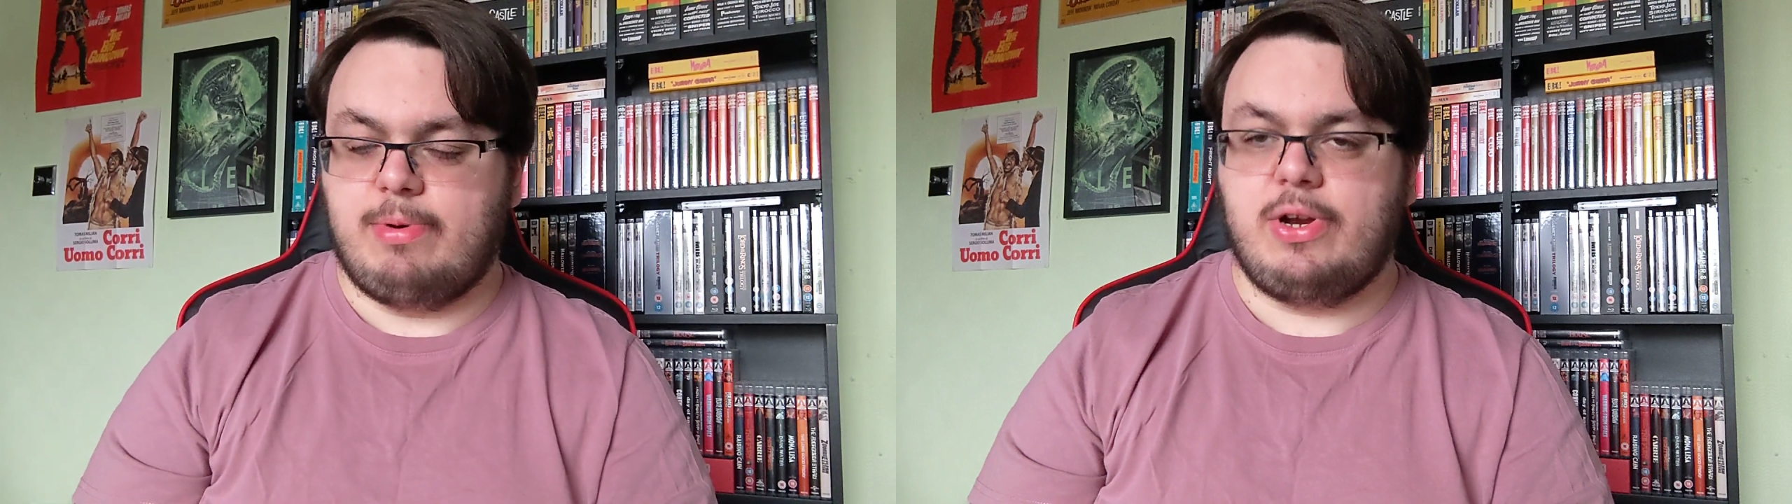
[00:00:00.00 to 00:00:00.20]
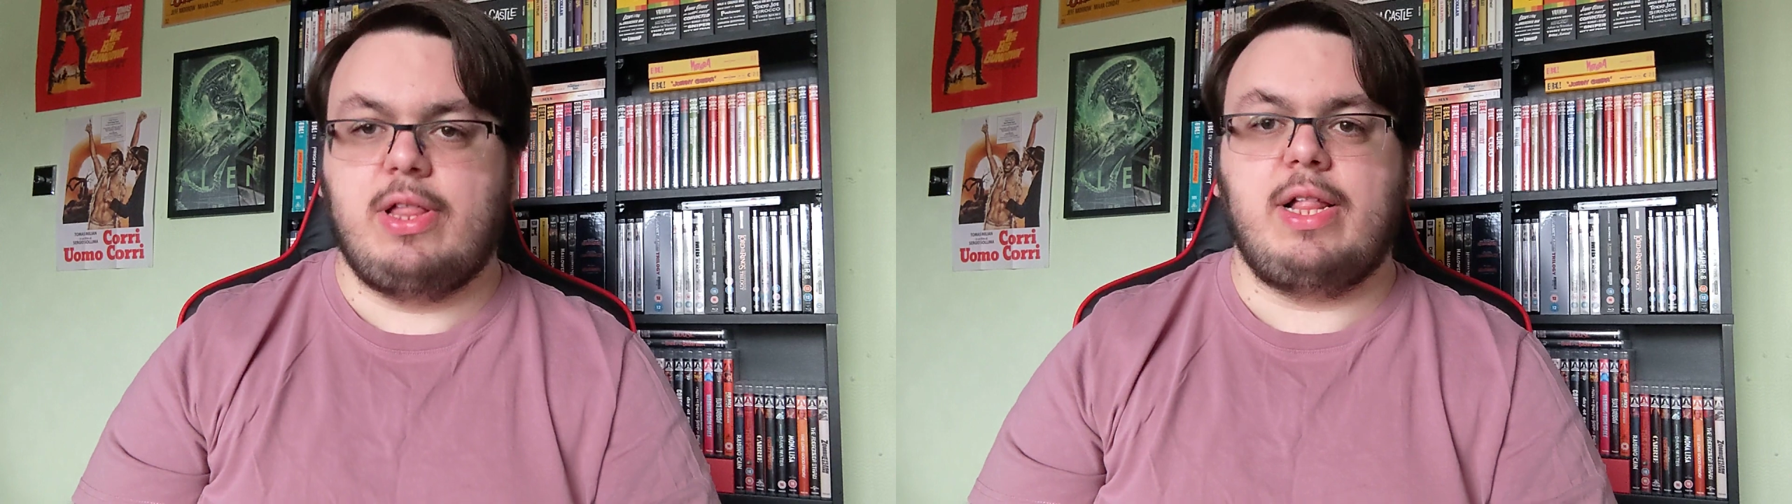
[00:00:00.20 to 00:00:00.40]

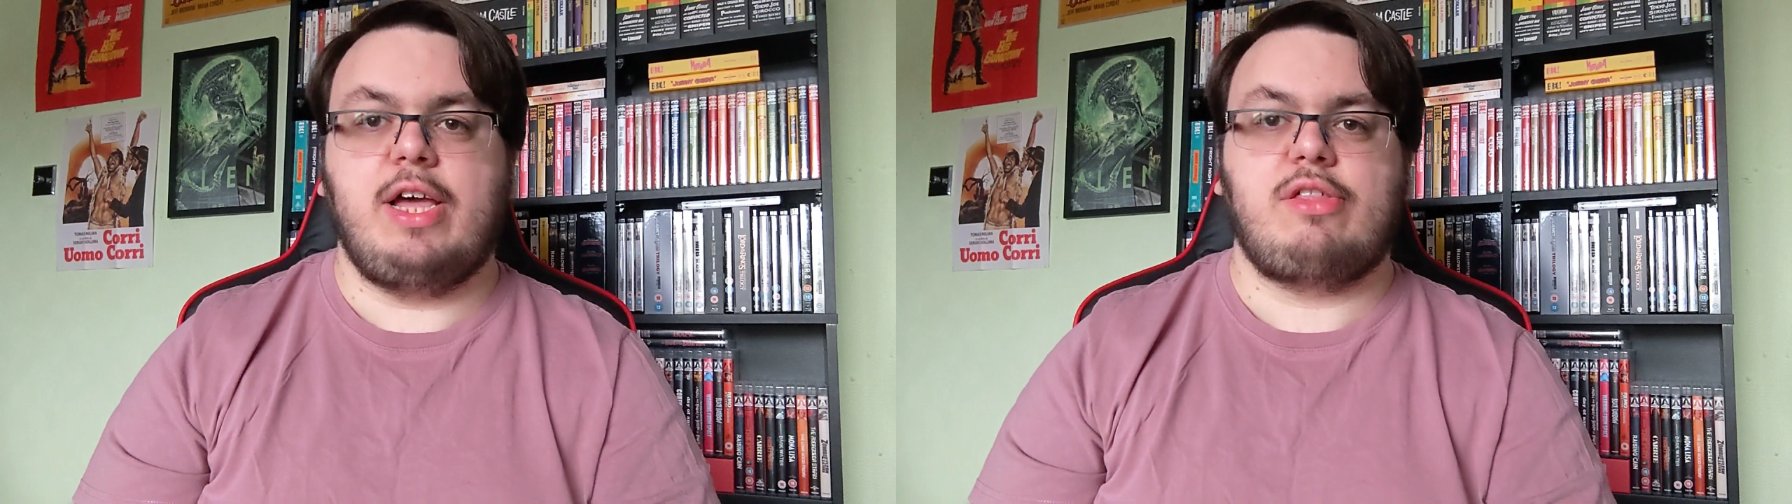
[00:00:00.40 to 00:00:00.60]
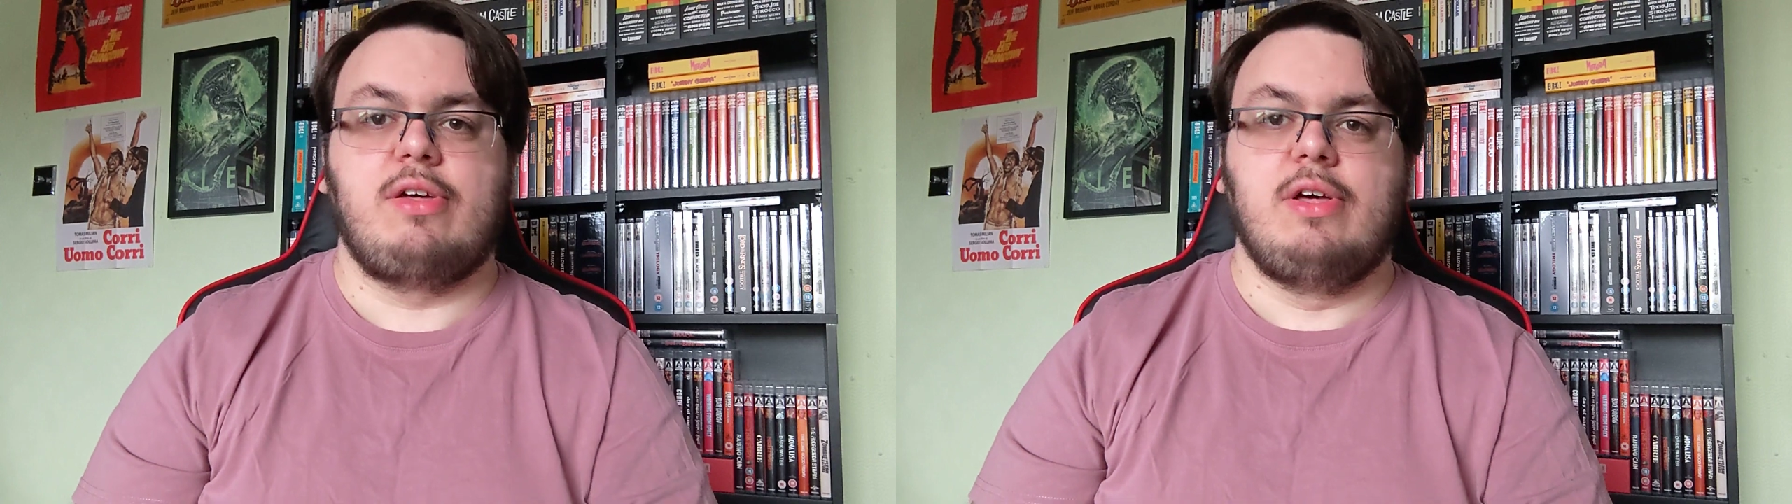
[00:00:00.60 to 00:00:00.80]
But
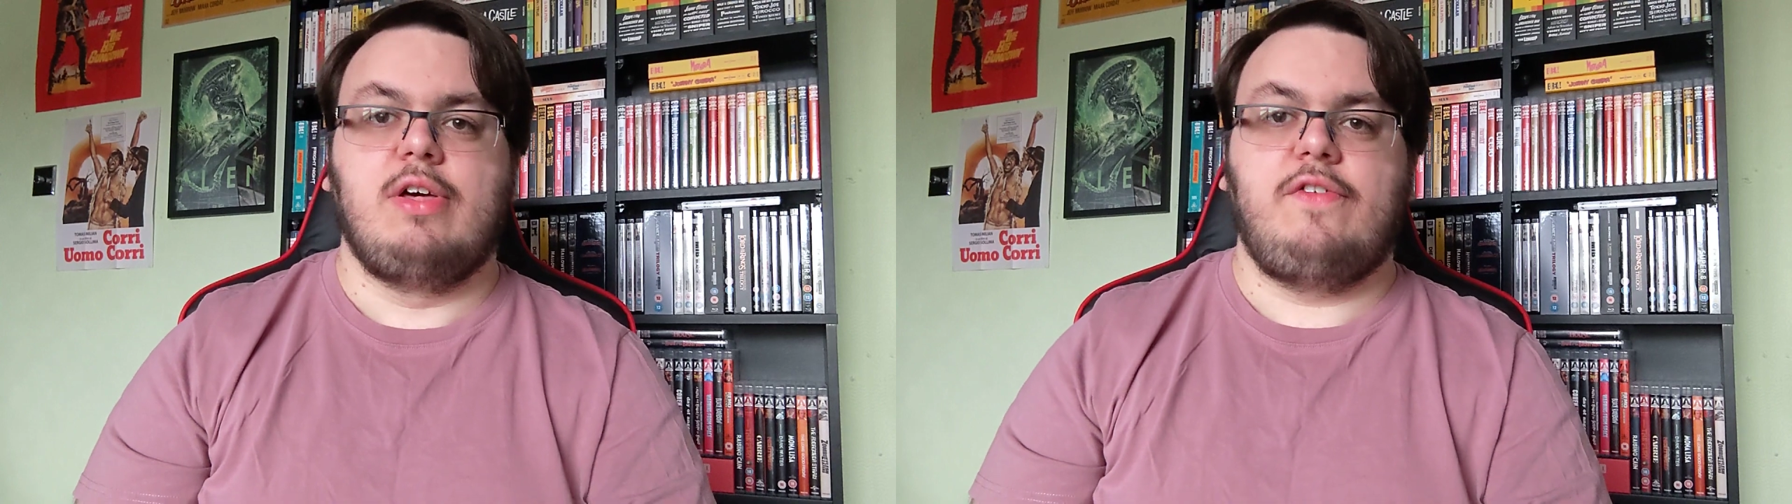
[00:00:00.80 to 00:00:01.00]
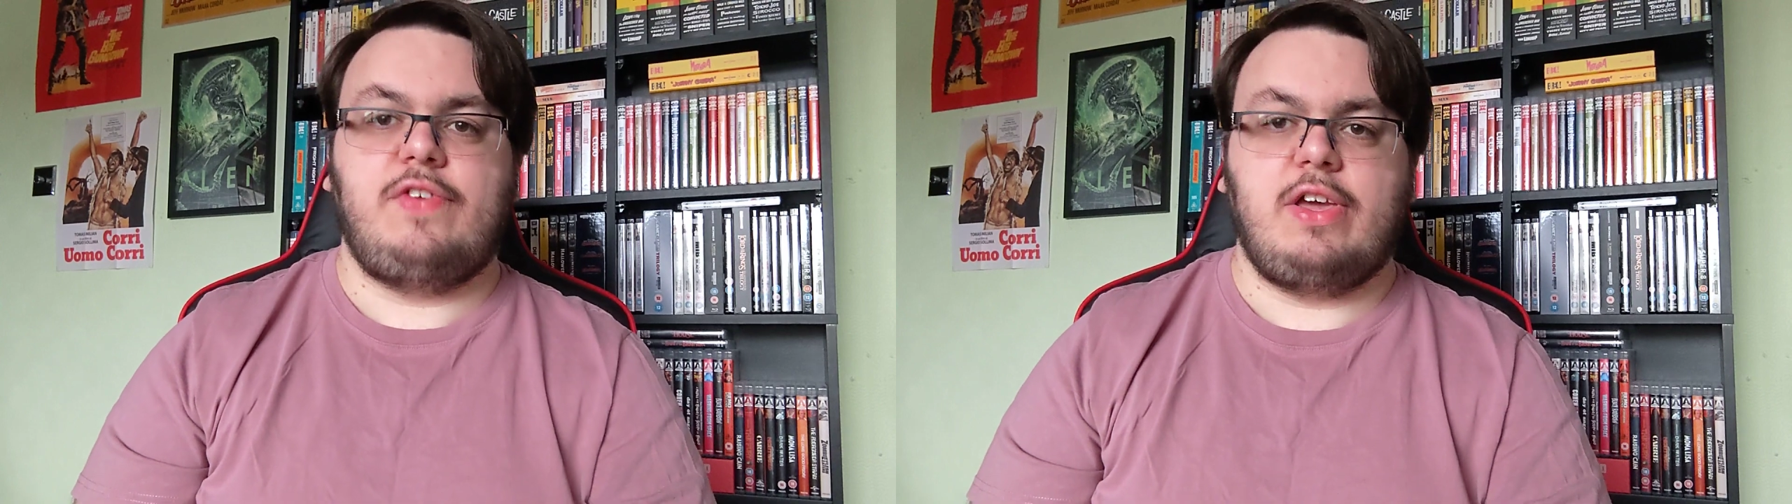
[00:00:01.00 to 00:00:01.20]
nonetheless,
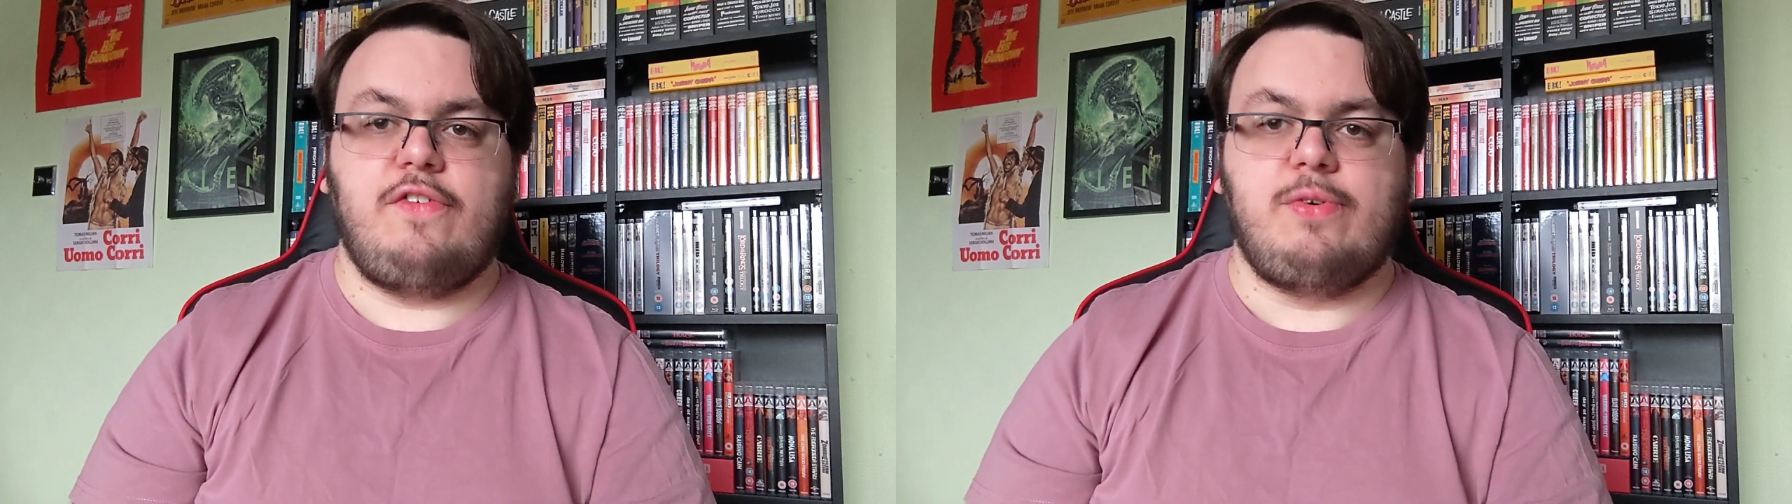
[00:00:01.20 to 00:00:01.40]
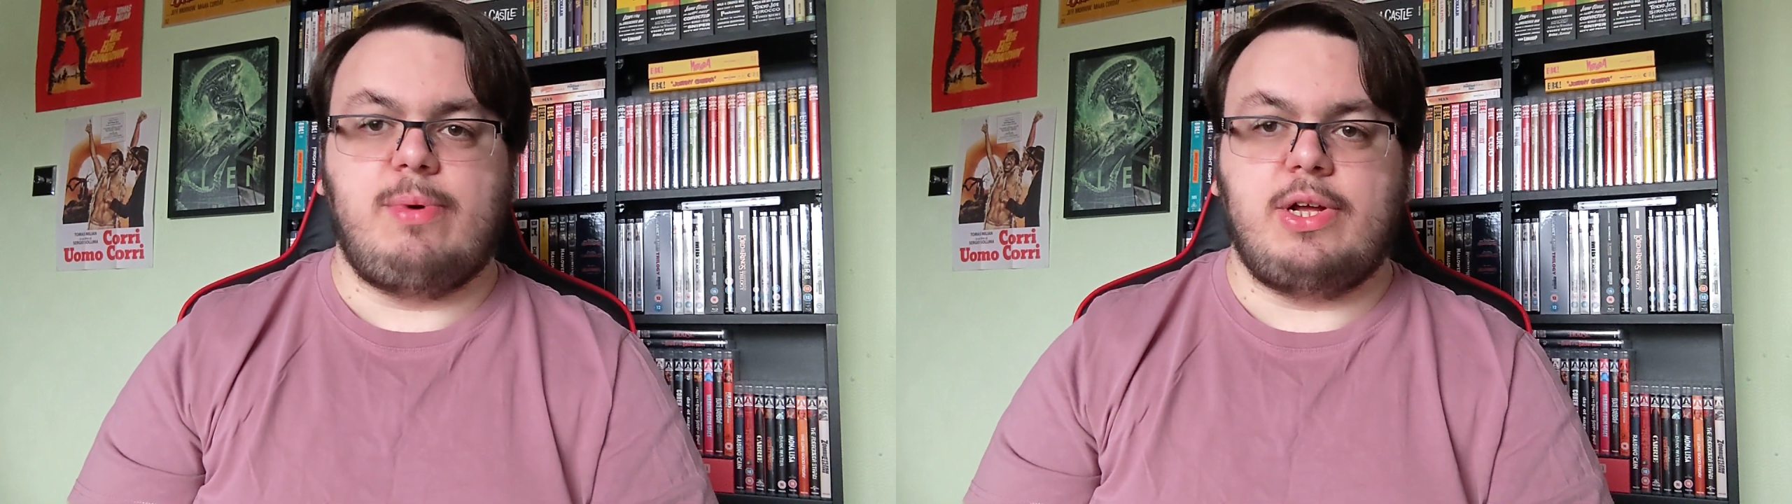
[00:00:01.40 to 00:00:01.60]
thank
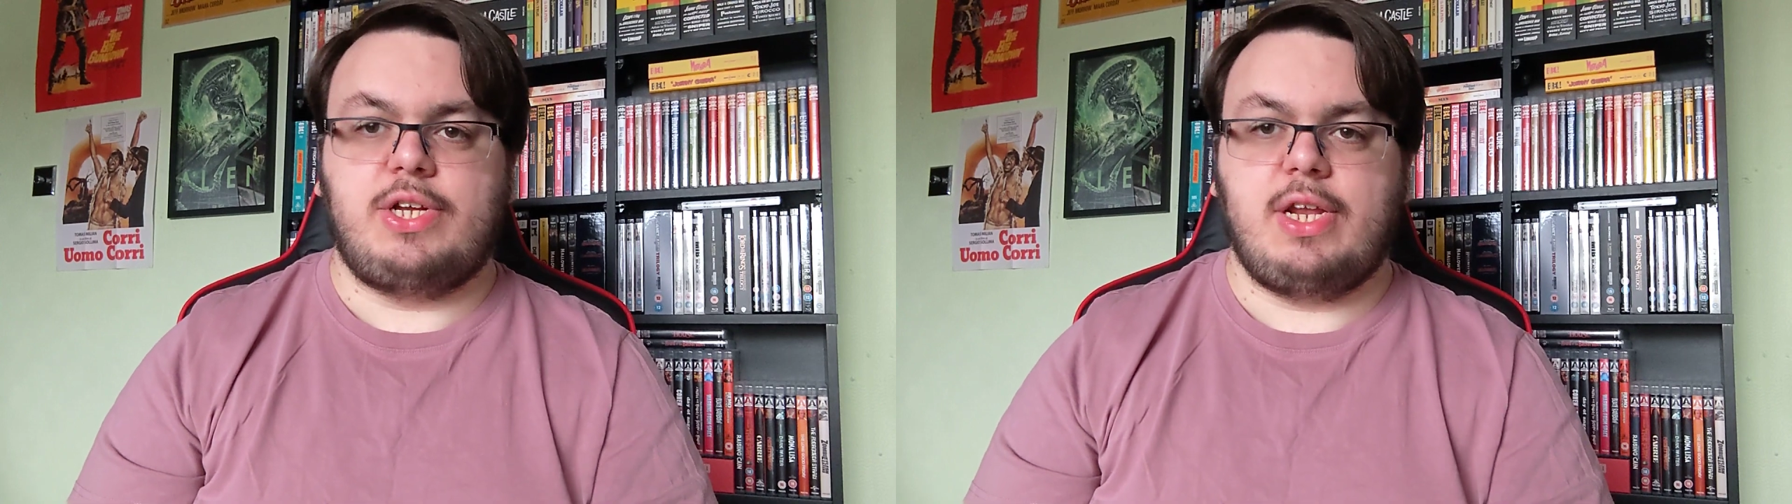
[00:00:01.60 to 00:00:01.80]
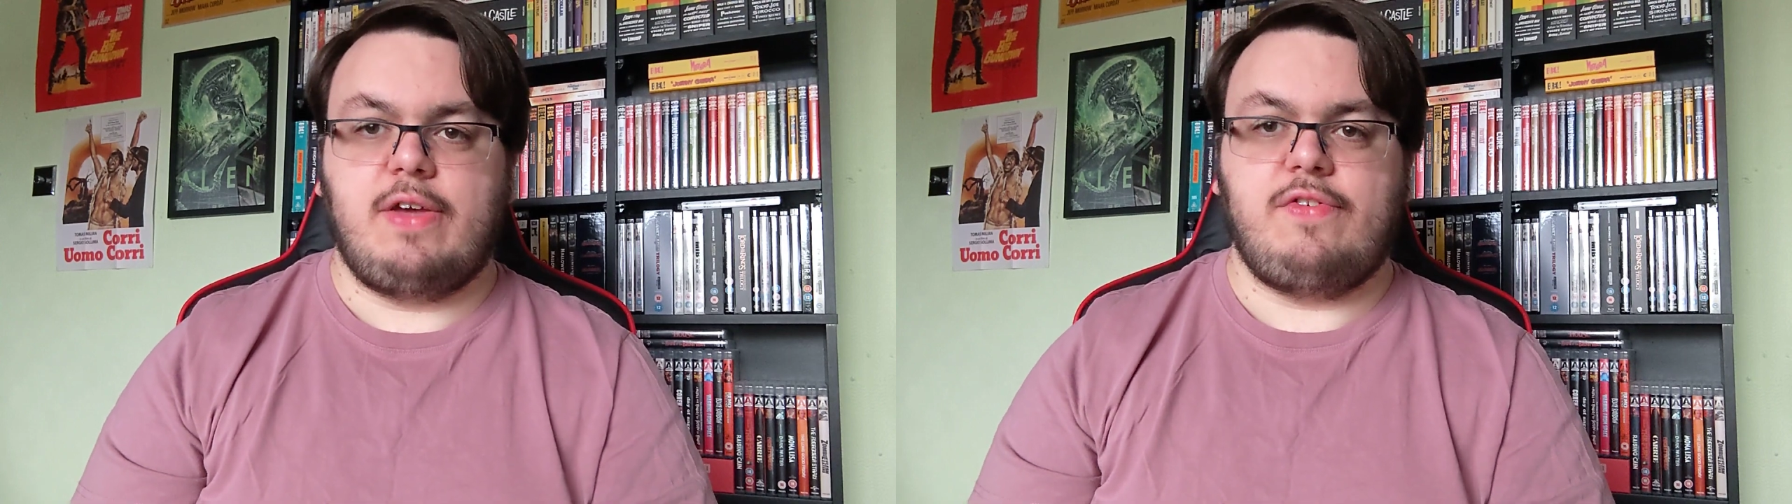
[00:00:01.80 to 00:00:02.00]
you for watching.